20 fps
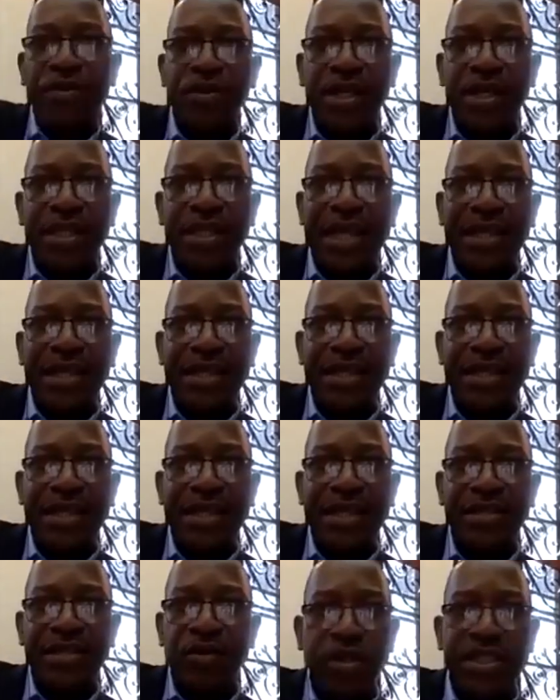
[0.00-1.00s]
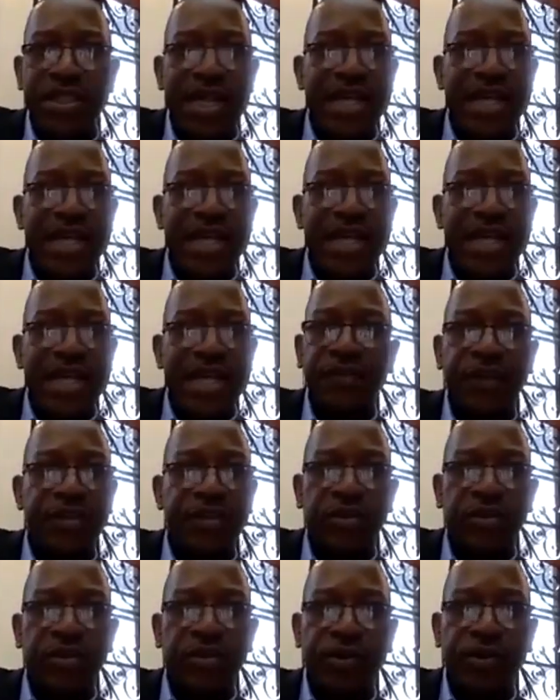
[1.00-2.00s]
because I don't think that there's a one
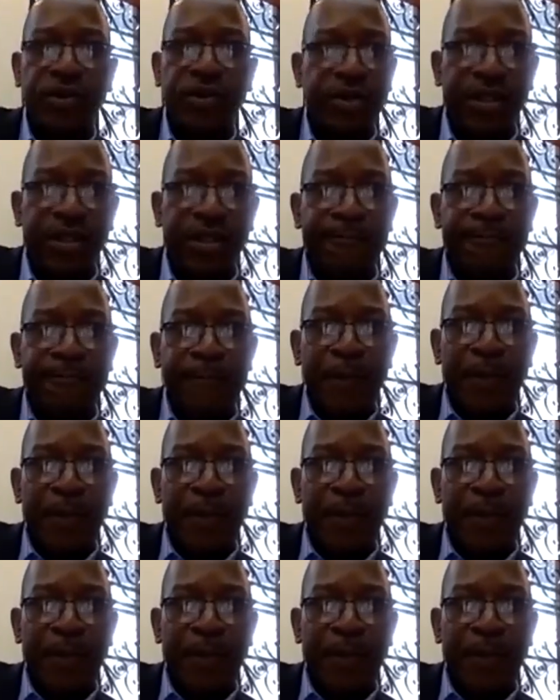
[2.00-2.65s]
size fits all.